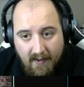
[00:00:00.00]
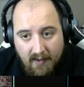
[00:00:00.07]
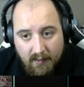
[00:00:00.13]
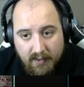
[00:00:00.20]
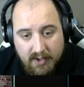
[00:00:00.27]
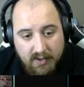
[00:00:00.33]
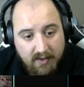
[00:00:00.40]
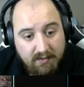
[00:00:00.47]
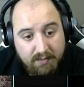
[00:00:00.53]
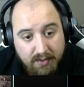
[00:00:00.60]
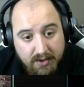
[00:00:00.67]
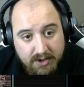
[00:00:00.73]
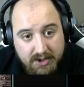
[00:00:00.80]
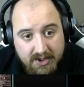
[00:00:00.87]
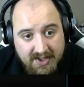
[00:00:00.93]
We do have
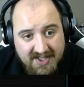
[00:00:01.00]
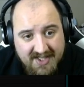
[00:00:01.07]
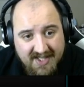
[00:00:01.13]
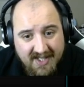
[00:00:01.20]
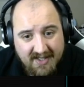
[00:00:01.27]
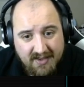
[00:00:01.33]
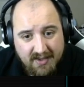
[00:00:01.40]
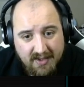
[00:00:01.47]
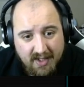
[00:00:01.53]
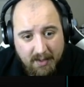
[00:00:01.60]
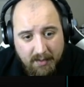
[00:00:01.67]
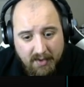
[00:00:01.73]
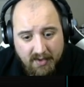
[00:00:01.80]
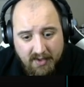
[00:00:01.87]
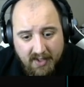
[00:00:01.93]
bushes. That could come
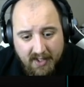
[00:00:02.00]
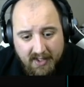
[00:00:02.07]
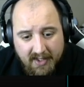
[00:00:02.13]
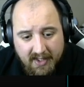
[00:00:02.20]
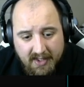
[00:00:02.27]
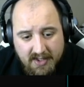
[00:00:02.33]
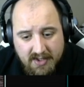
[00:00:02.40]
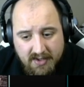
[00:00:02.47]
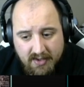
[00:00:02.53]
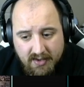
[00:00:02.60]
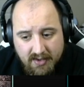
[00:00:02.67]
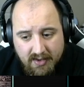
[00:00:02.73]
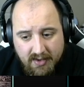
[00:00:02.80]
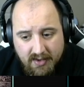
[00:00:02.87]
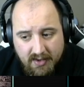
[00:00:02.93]
online next
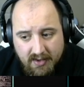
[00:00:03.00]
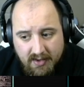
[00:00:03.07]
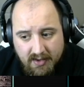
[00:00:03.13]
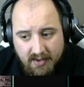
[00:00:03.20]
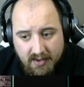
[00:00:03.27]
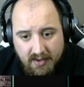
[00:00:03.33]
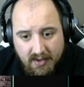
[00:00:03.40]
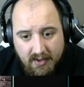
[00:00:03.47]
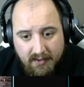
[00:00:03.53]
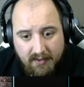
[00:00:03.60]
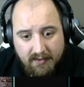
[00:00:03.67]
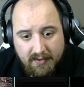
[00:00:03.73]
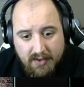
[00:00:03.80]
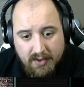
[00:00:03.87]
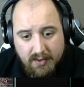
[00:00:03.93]
turn.
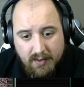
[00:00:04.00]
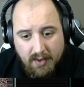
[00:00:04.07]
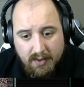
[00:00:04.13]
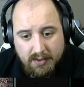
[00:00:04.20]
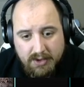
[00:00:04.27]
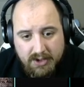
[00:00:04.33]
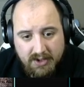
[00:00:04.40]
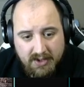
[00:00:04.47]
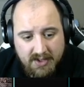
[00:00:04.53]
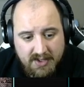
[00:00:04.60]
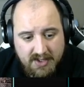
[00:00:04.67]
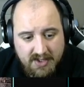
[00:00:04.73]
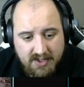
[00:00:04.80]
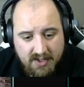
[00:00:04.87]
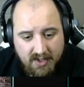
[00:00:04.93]
2 oceans
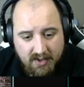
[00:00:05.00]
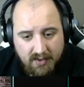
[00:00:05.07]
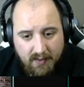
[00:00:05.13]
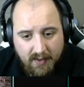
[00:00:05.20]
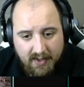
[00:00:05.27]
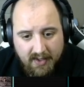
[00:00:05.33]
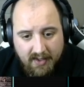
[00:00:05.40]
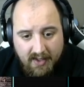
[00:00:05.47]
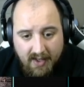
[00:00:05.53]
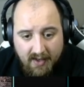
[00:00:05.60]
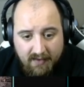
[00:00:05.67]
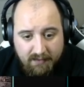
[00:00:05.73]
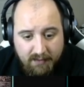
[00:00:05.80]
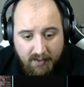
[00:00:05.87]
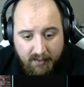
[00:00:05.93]
is not quite
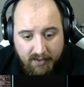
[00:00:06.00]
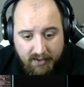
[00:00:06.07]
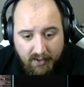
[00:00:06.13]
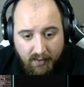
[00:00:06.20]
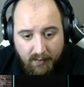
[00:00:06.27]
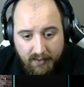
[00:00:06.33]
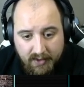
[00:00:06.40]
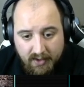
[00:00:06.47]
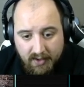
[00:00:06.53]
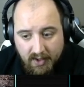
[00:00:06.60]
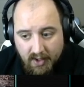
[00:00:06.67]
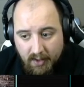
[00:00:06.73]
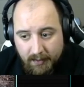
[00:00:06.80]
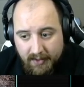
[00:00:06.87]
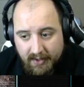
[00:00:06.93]
enough, but with towing a
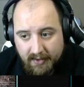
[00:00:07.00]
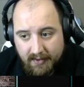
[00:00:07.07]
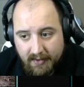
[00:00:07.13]
comet,